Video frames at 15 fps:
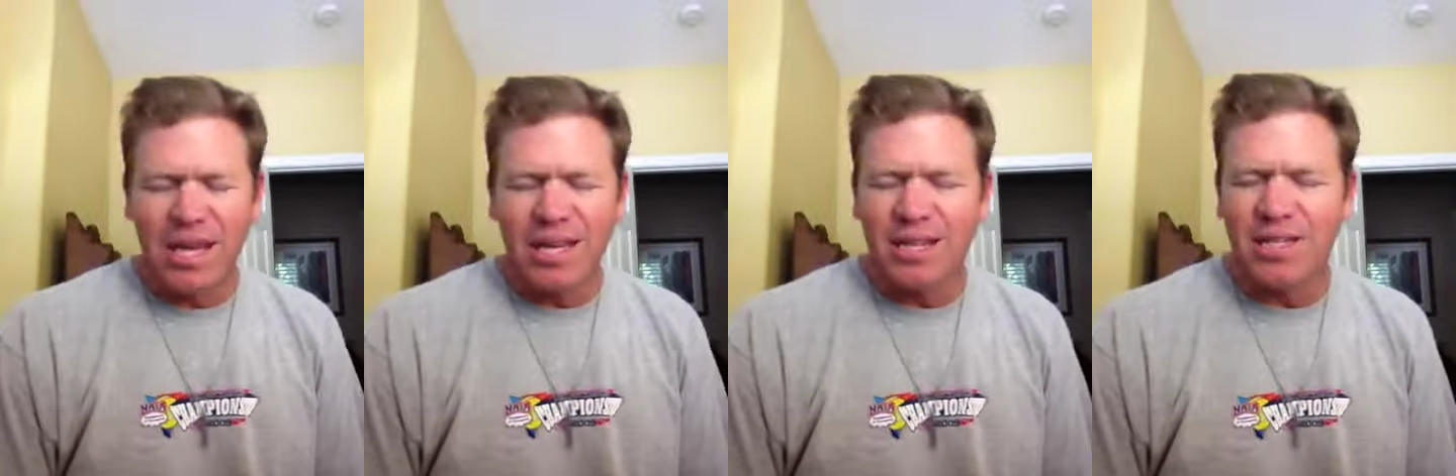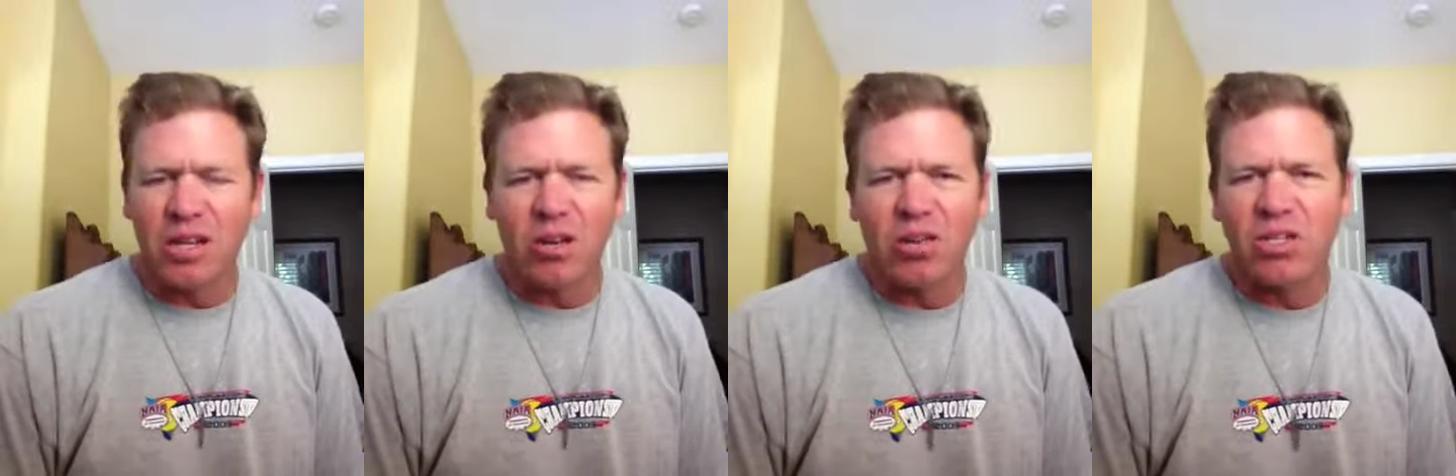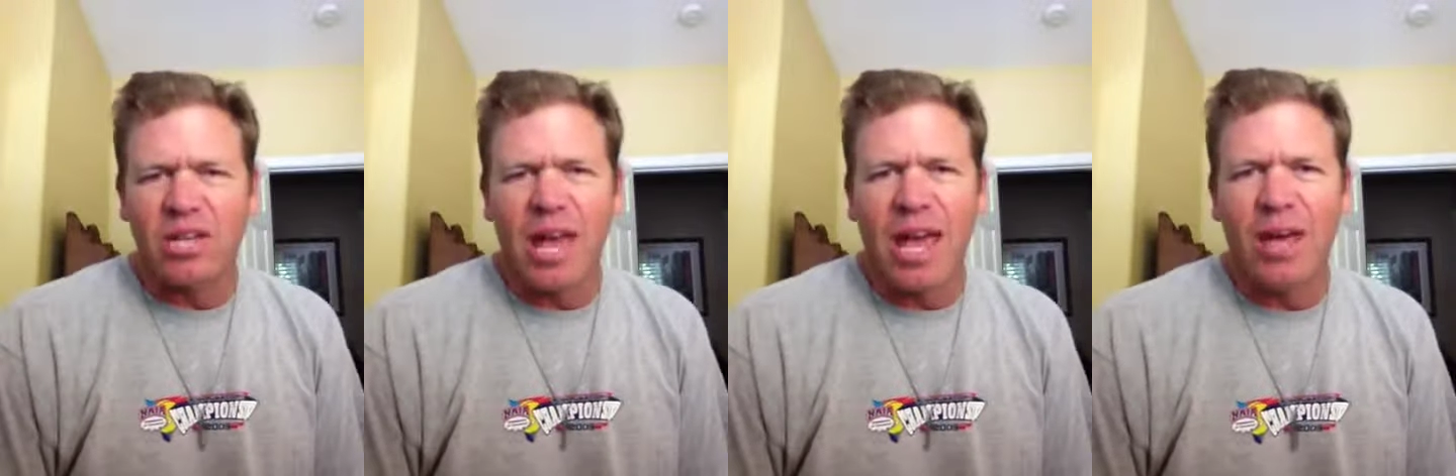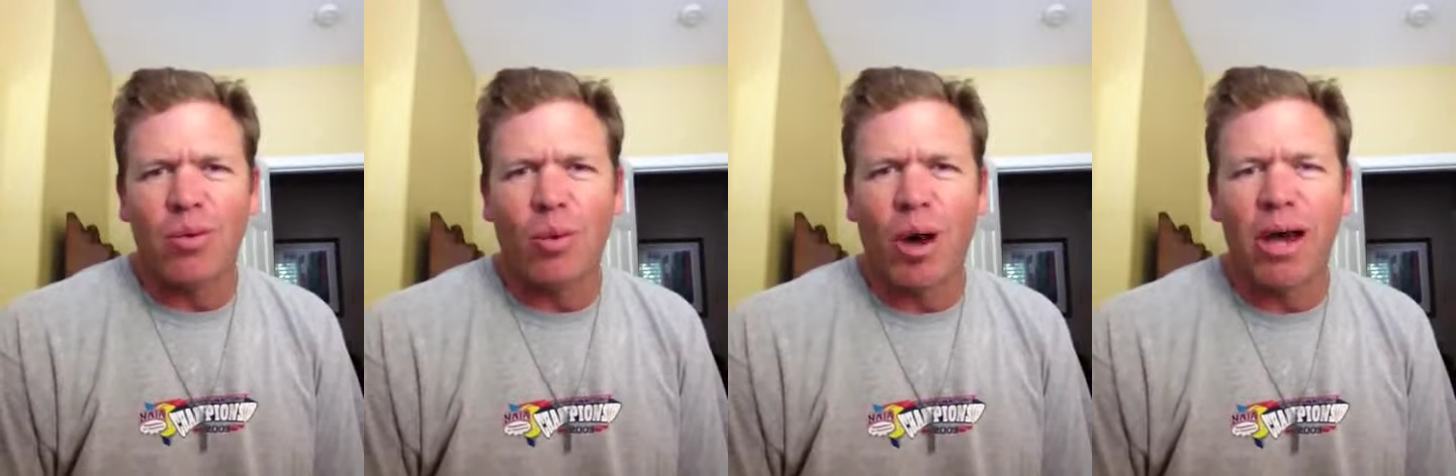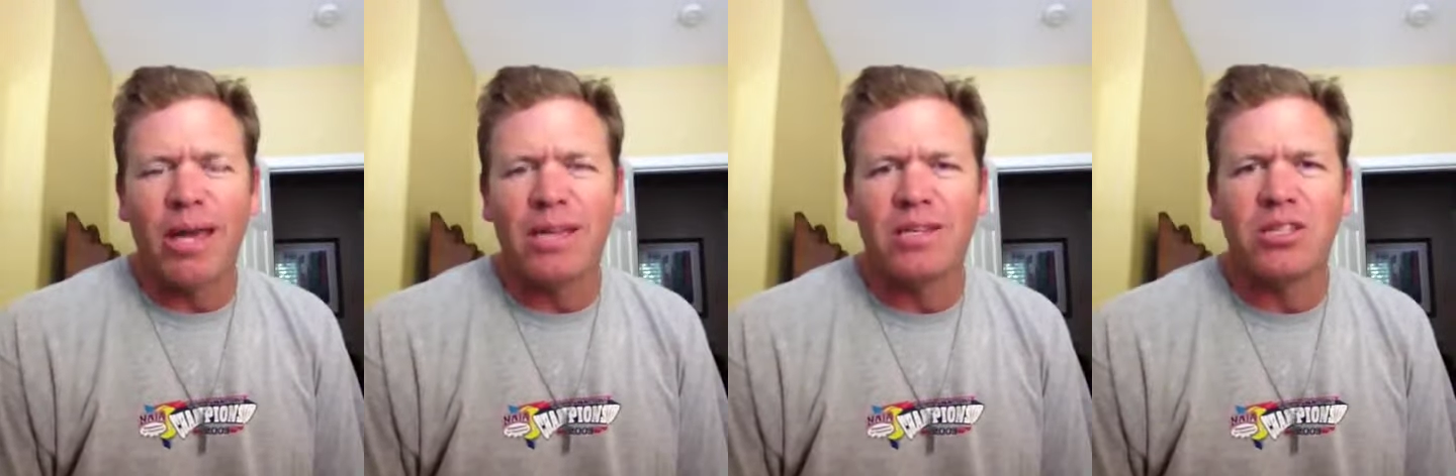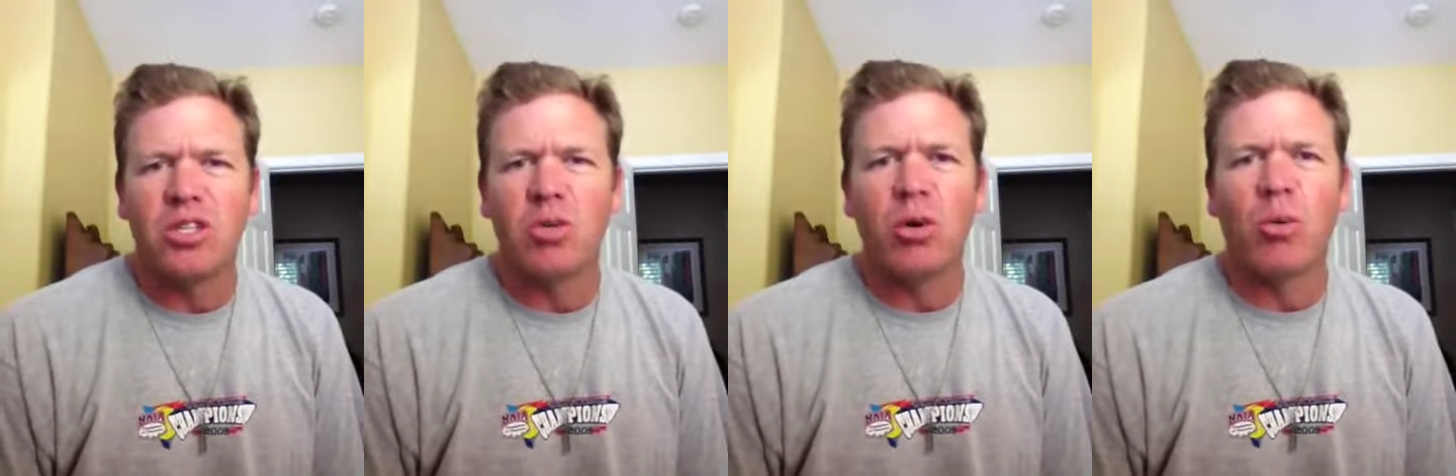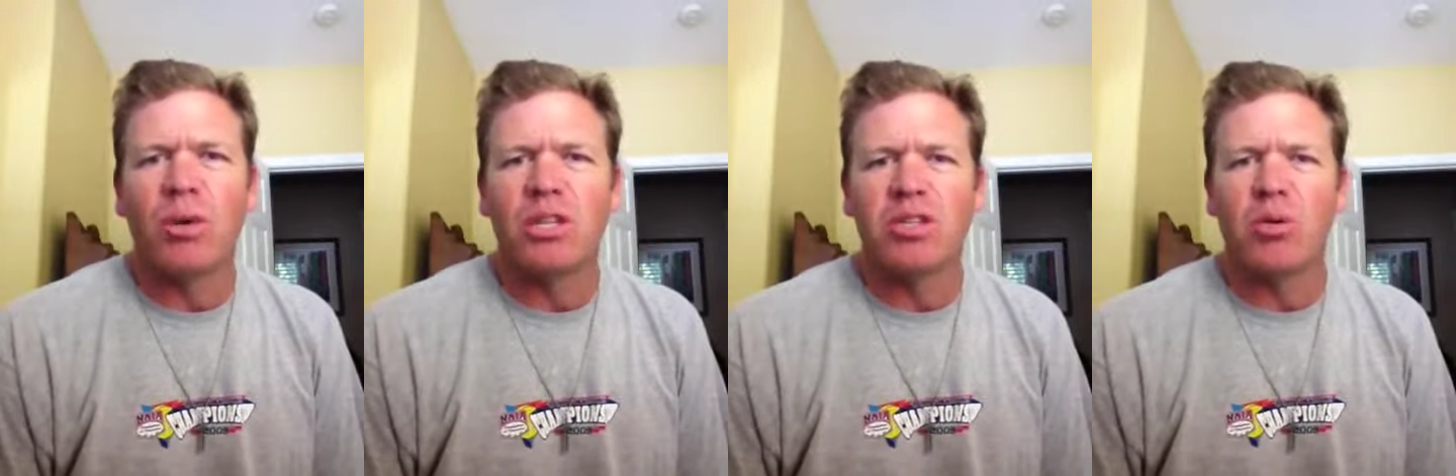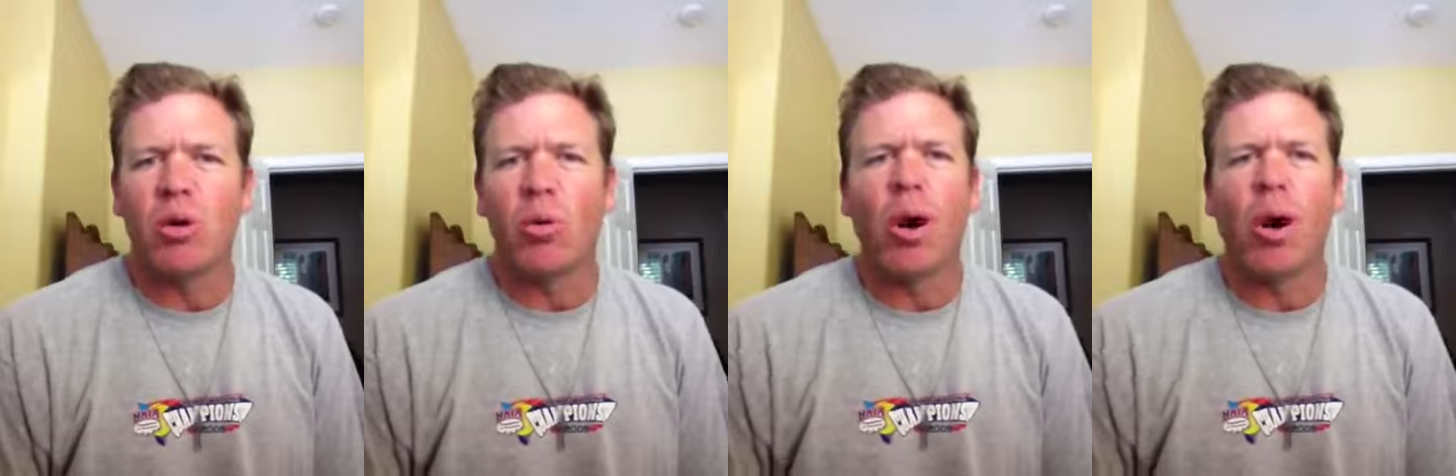doesn't understand why he's doing what he's doing,